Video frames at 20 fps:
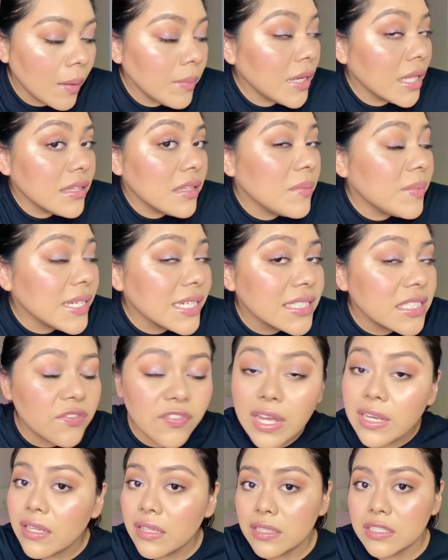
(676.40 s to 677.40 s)
not the biggest
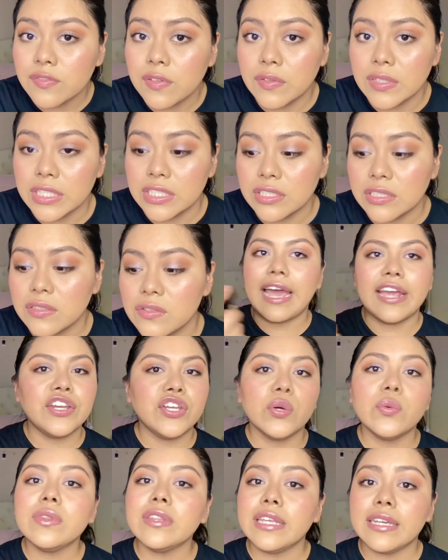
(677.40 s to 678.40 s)
fan of this foundation. I
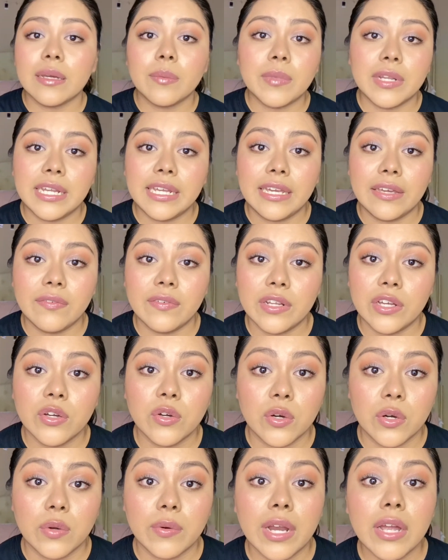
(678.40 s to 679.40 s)
don't think I'm gonna give it a
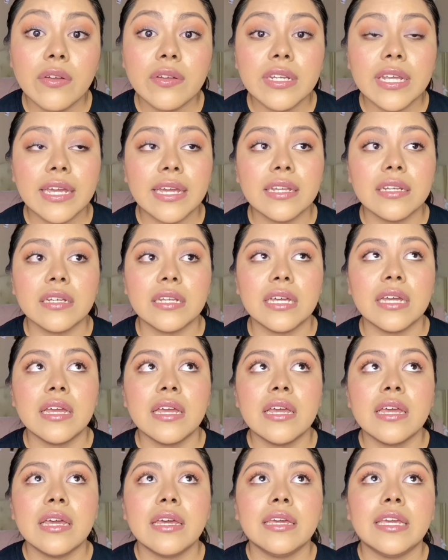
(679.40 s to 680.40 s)
go around and
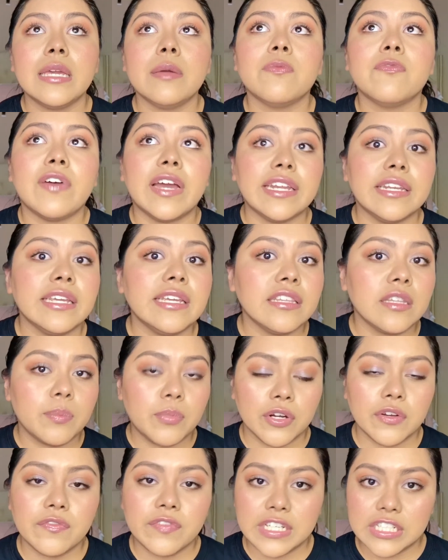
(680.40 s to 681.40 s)
keep finding the
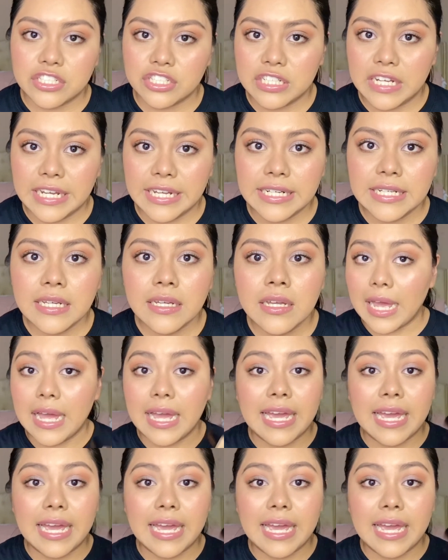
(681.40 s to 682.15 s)
perfect shade.